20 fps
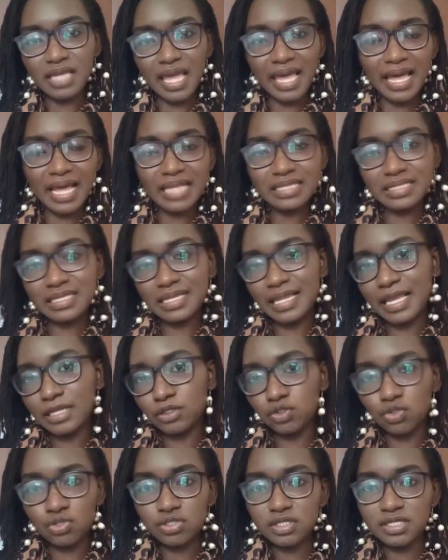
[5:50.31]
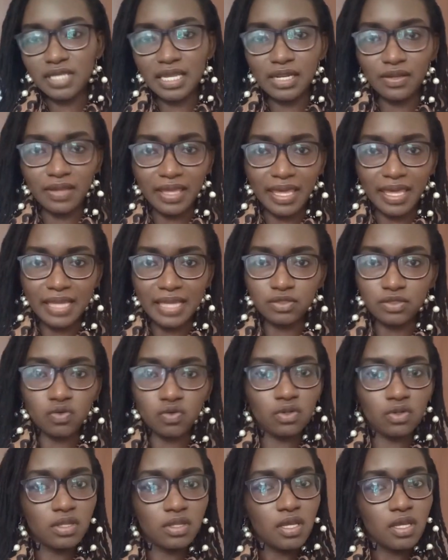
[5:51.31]
I can't say like don't style your hair at
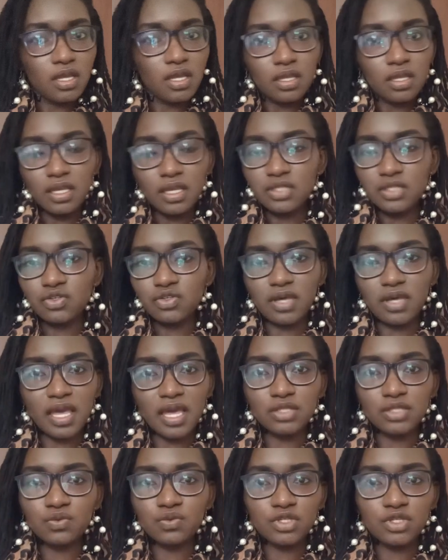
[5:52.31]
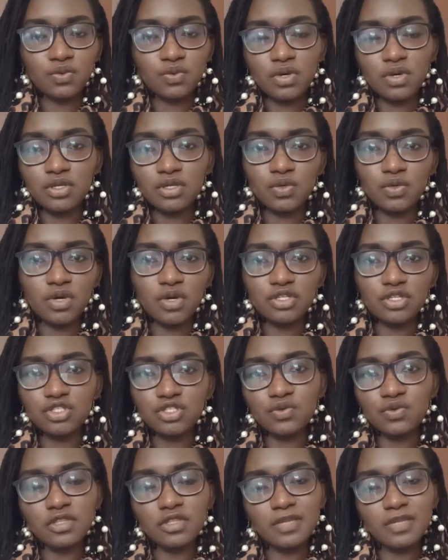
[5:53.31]
all. It's your hair, do what you want to do
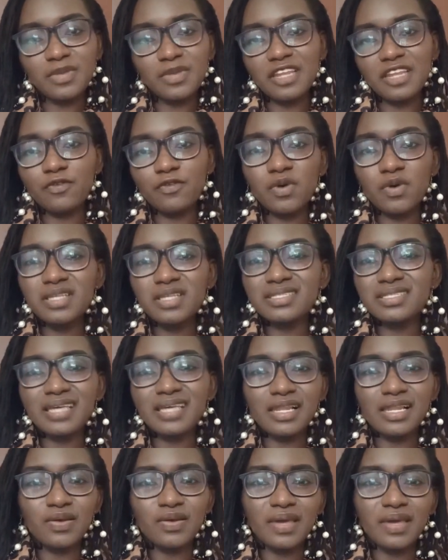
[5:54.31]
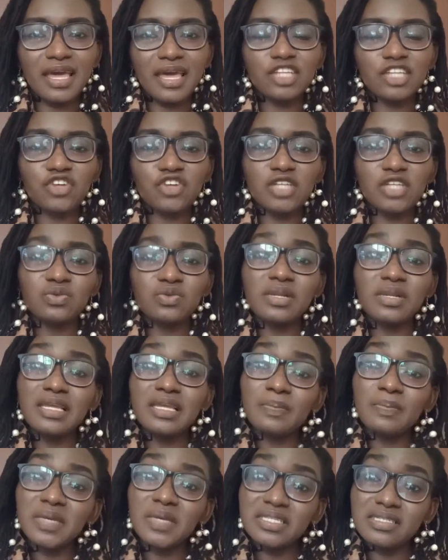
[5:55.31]
with it. But if you want to style your hair, try to
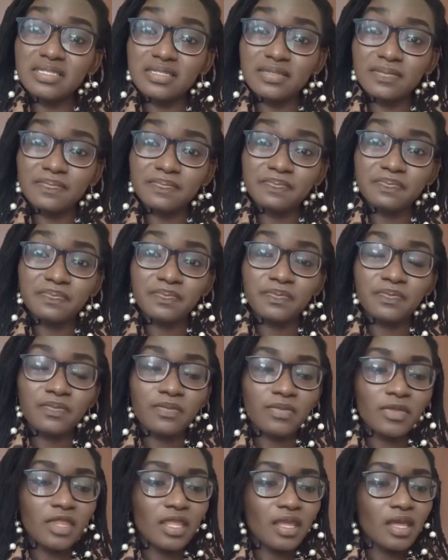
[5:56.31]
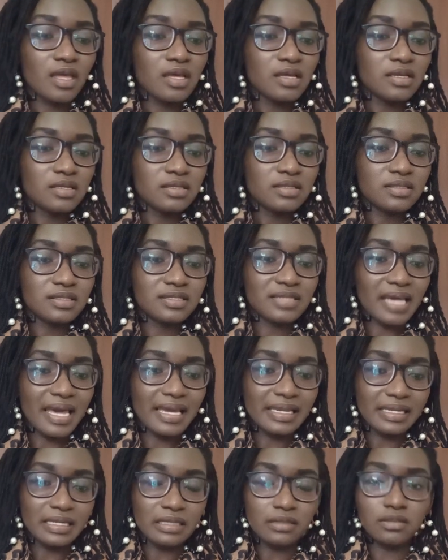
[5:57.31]
limit
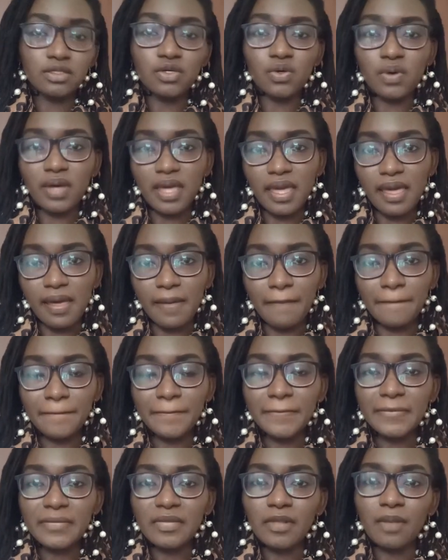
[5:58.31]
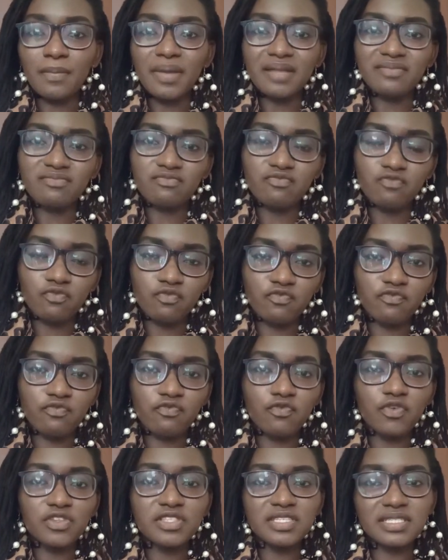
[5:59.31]
styling your hair. But
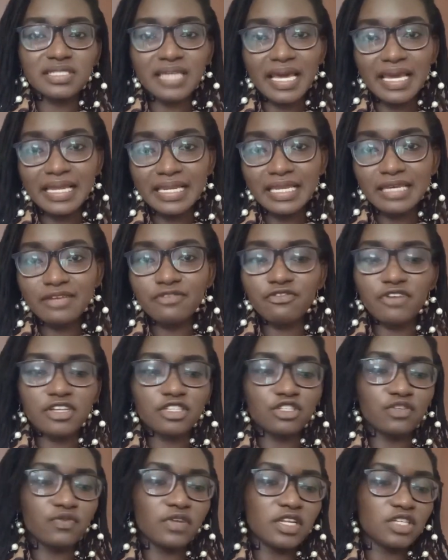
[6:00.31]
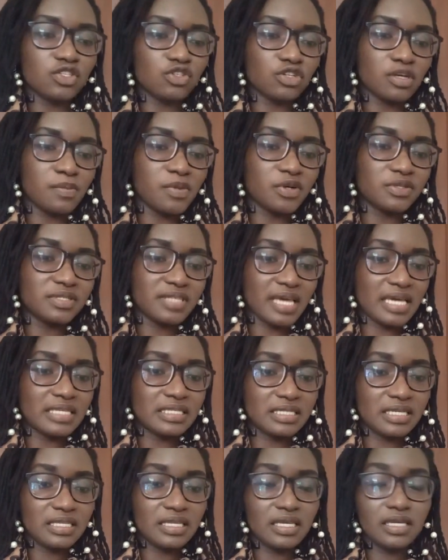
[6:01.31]
with styling, first of all, let's talk about
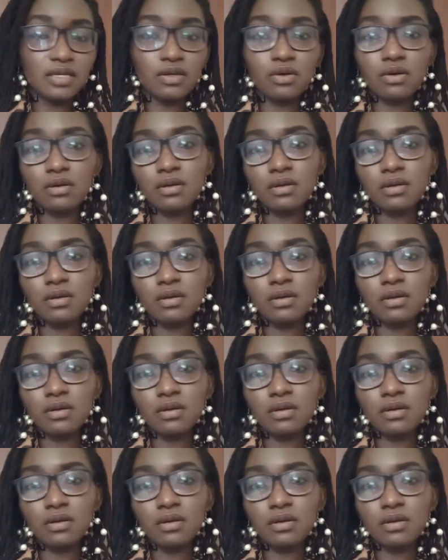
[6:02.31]
tightening.